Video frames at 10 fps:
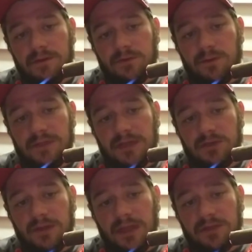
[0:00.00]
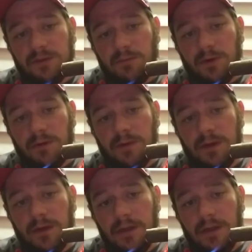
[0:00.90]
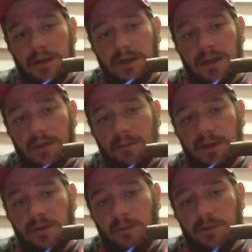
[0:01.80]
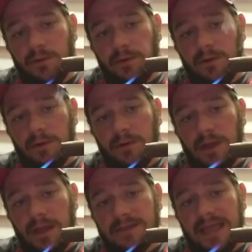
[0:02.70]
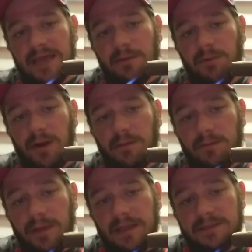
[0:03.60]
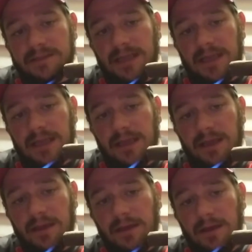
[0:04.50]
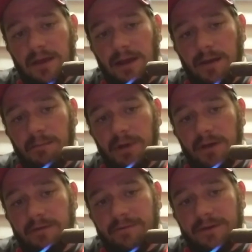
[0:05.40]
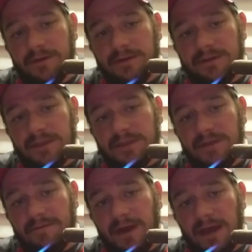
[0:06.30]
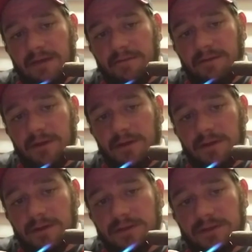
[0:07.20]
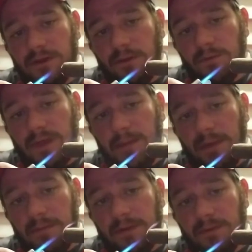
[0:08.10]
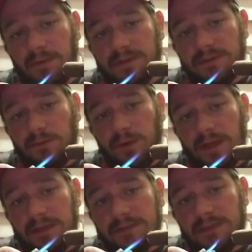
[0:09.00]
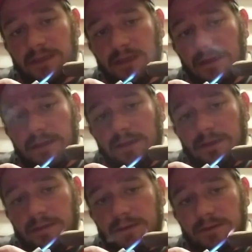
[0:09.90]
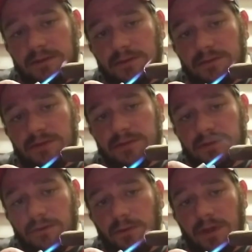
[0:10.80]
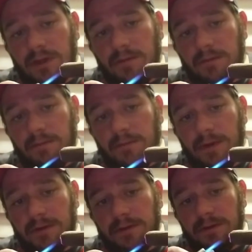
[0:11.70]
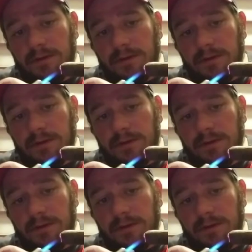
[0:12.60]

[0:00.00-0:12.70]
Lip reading: This one's actually catching pretty quick. Now my humidor has had a problem at staying above 65, so that might be the reason why it's toasting so quick. But